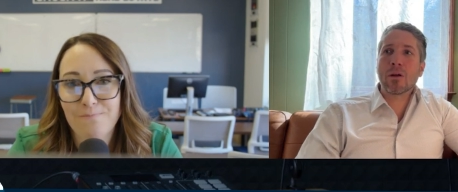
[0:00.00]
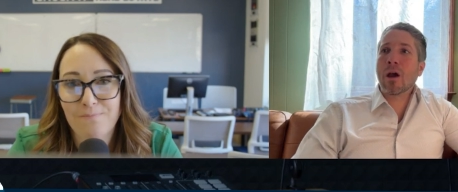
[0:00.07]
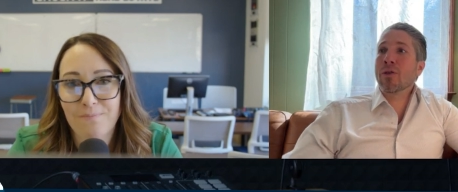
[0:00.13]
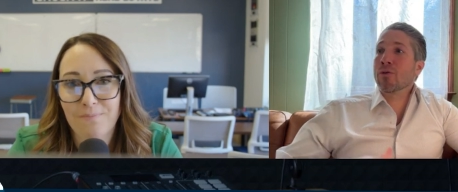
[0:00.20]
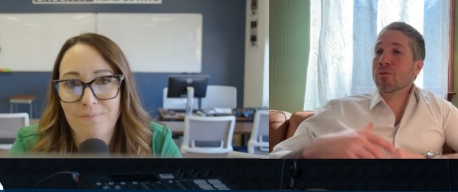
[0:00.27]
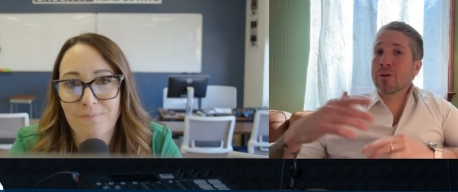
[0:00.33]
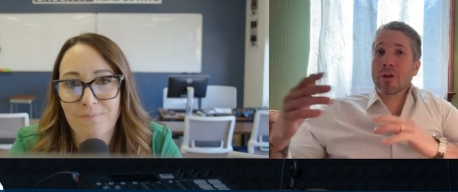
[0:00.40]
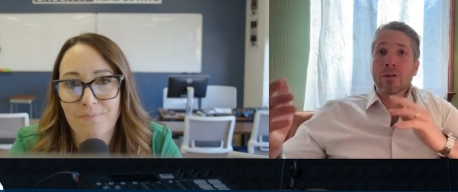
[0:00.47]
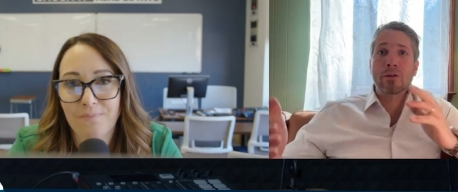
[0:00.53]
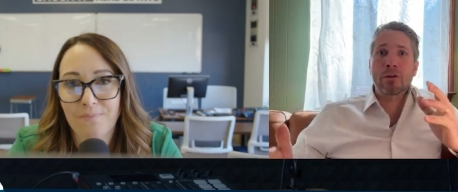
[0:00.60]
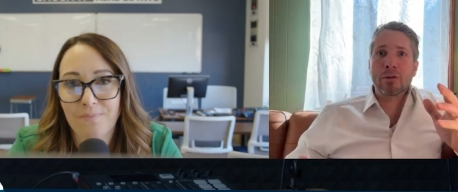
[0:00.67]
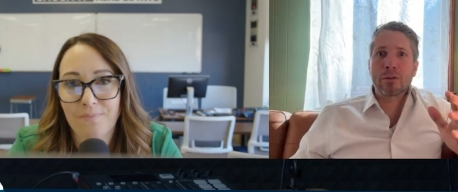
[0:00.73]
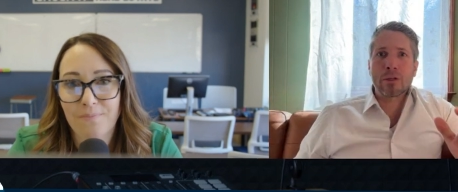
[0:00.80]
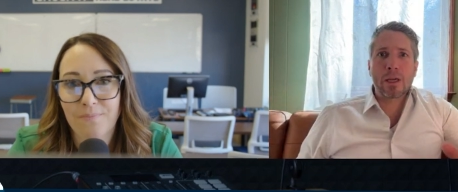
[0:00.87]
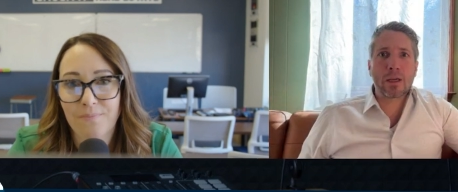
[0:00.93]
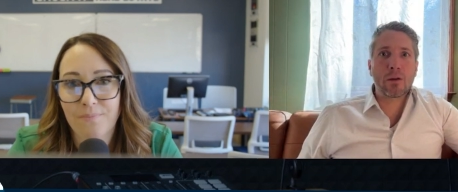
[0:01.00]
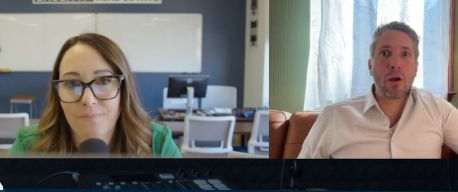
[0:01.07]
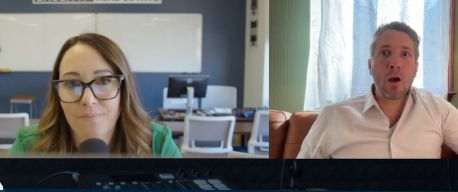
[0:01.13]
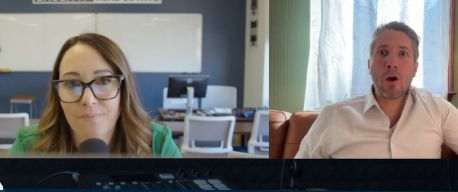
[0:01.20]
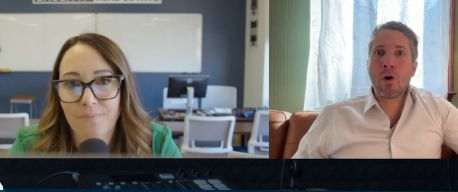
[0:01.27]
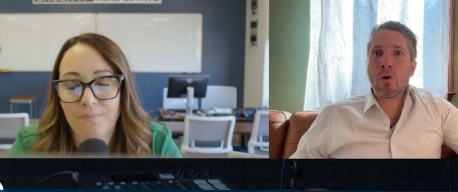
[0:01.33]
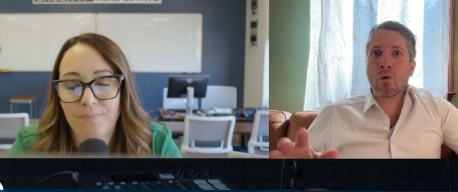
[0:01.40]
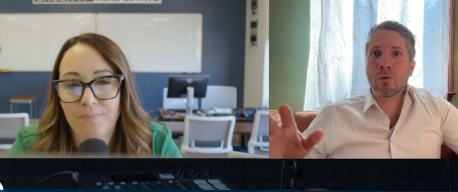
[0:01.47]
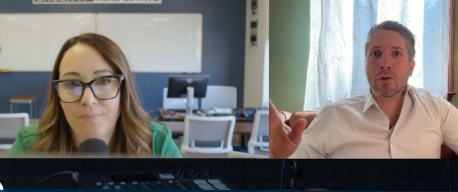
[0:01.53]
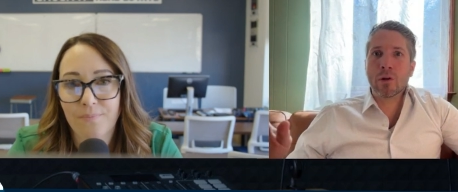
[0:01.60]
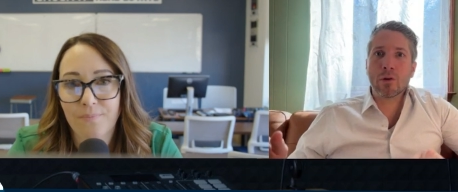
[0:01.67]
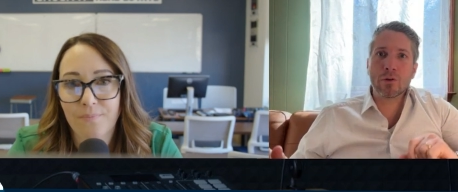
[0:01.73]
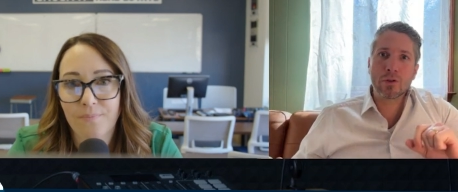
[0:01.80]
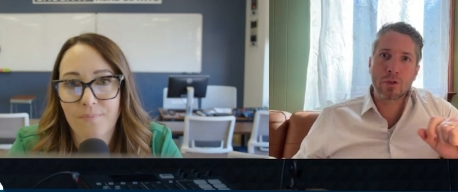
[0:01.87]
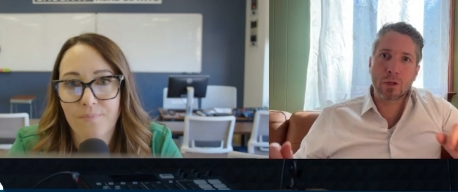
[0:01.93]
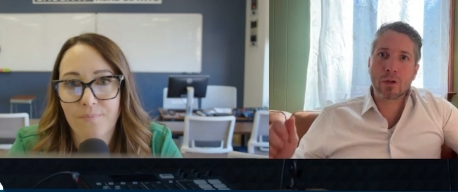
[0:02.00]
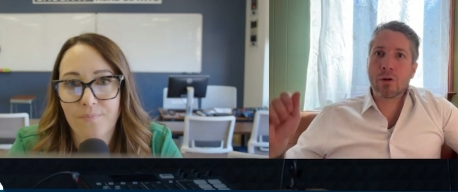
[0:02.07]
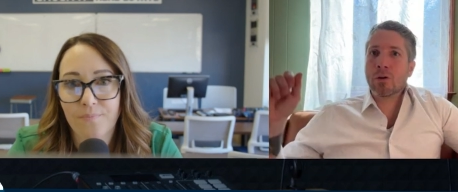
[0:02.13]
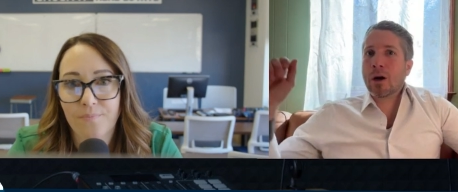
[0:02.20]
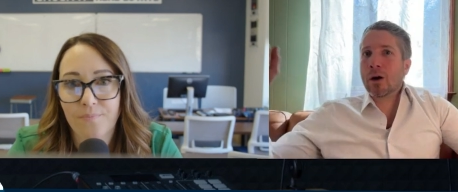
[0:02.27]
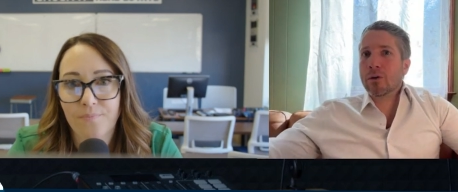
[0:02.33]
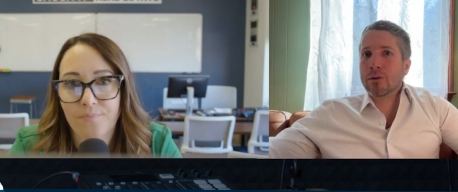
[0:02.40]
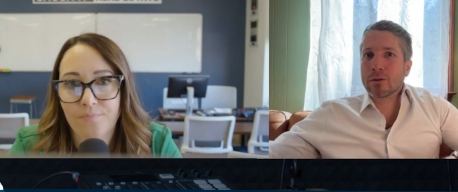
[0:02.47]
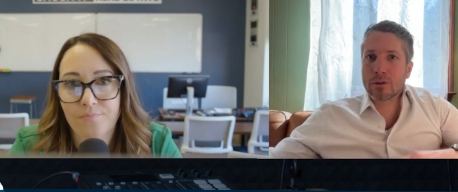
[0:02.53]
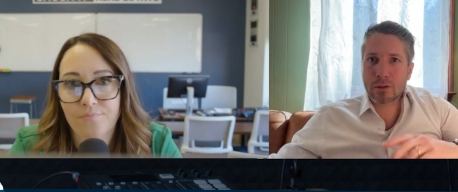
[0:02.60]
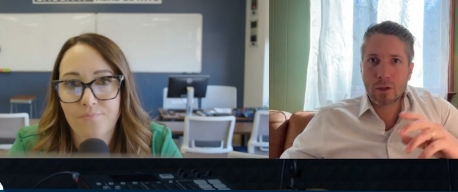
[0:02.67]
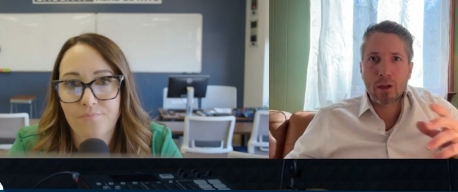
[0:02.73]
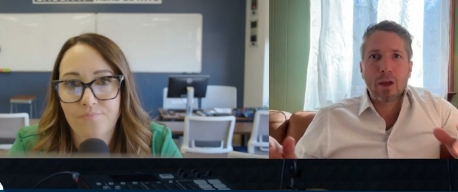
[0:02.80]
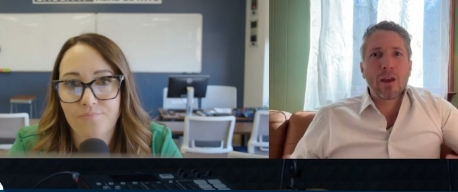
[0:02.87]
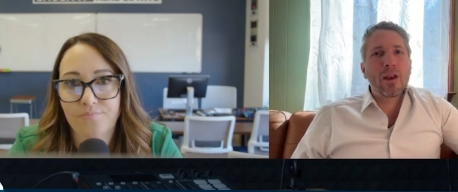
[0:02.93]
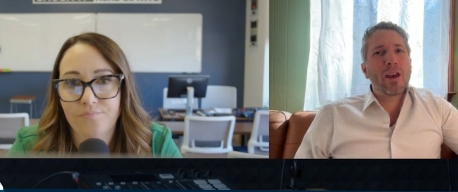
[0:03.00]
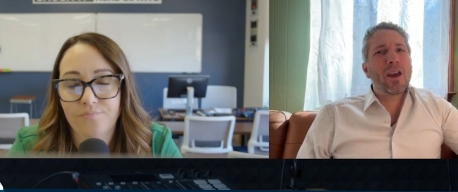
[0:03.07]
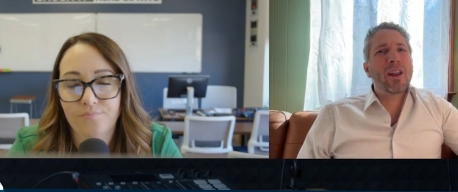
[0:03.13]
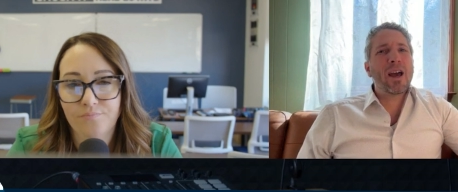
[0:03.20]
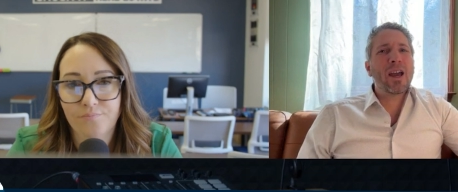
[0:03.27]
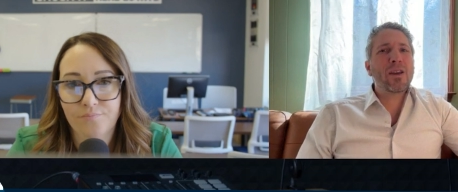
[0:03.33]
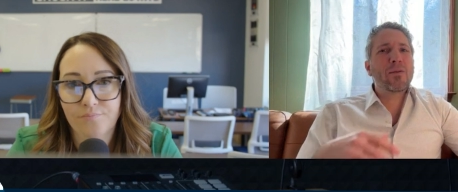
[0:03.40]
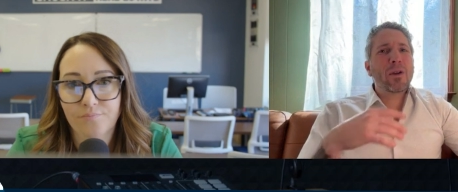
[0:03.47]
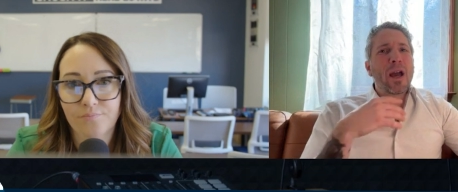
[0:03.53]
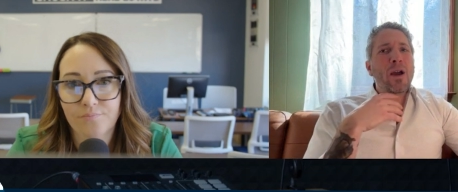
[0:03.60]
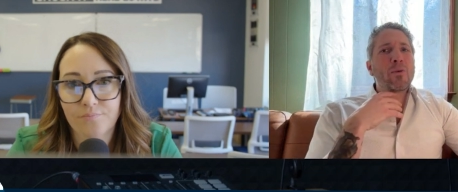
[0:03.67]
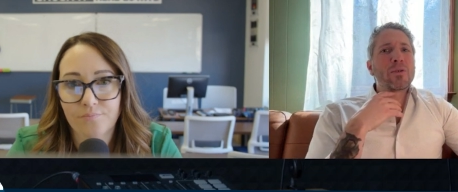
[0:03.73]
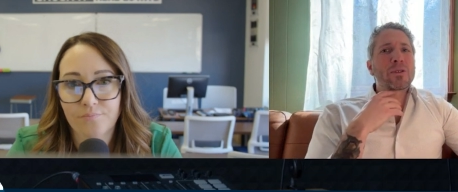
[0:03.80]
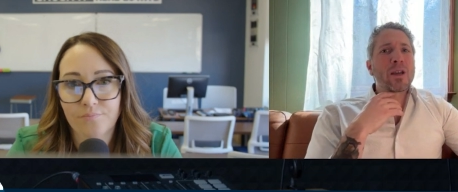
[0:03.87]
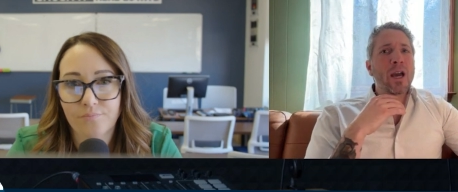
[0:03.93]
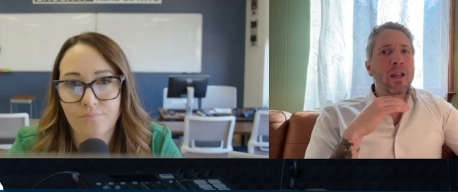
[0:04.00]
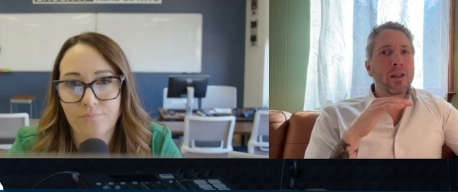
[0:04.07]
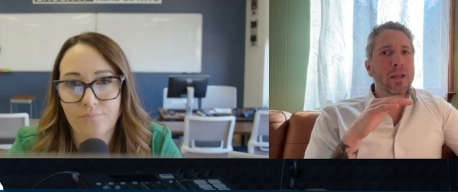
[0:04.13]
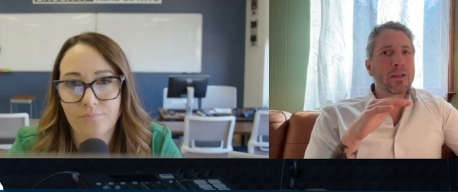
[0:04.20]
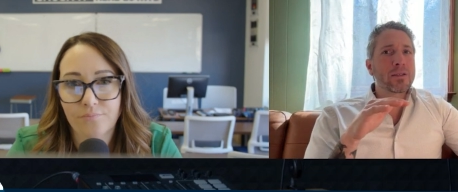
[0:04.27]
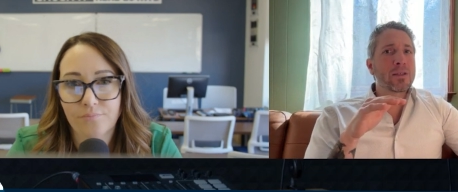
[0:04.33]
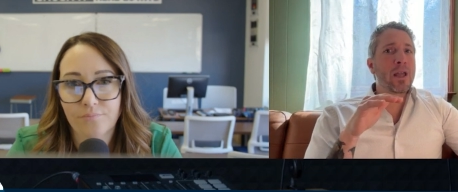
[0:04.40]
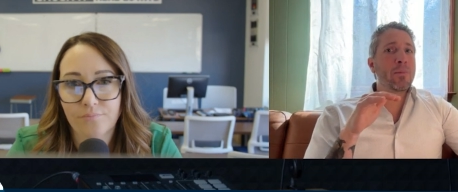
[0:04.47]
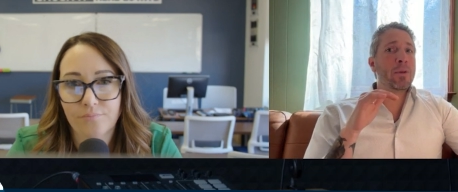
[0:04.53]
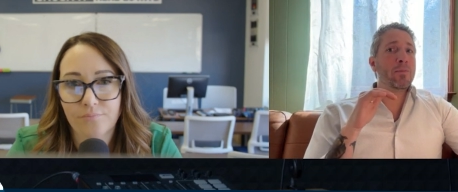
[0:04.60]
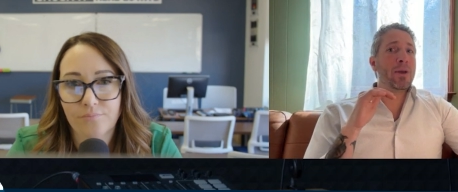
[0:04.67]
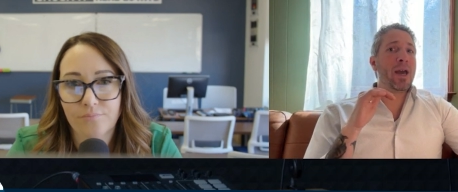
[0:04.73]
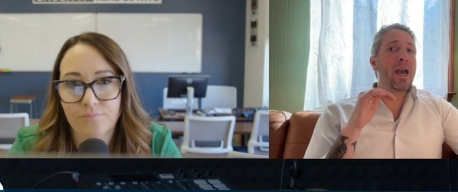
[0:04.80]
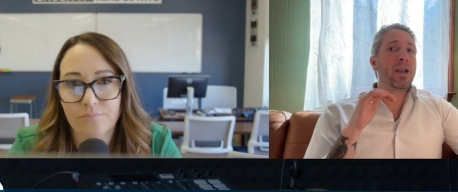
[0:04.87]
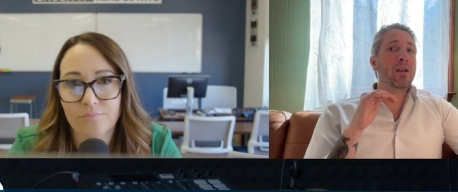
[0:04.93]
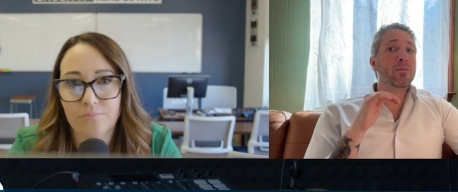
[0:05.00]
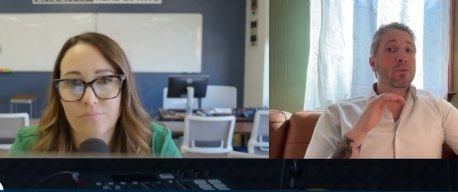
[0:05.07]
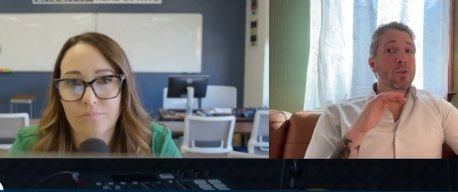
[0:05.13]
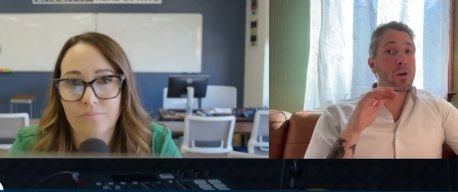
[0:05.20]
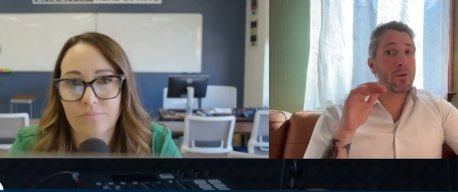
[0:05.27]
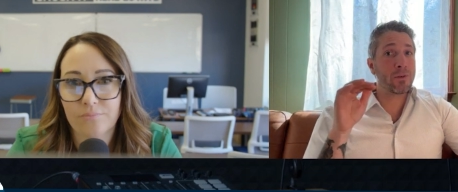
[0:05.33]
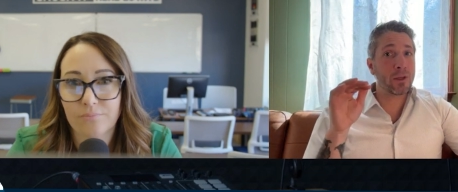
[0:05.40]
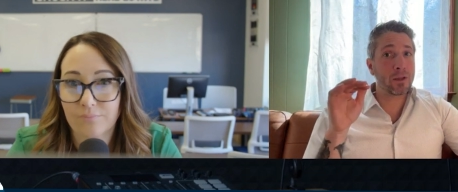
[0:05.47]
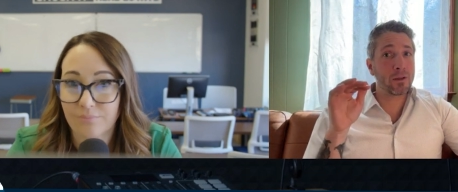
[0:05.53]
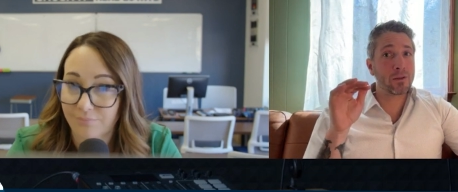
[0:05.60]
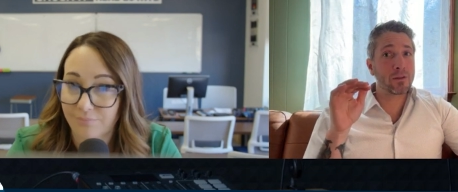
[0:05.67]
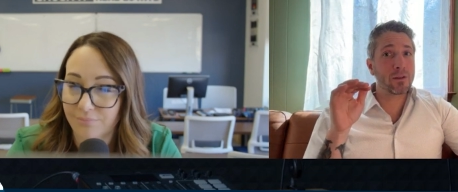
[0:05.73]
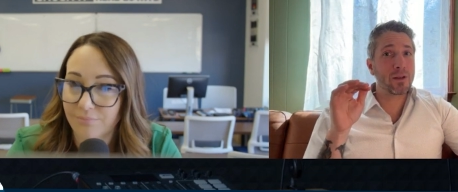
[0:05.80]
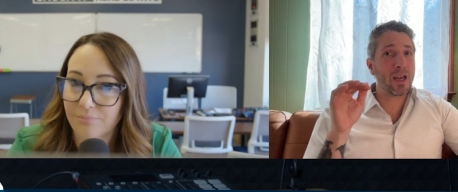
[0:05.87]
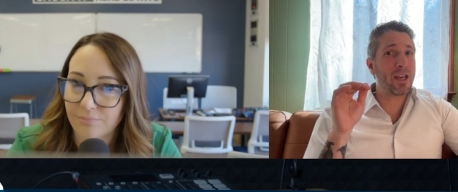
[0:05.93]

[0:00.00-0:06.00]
Speaker 1: other realtors like, oh, you know, you should go out. And, and I, I was kind of like stepping back, observing.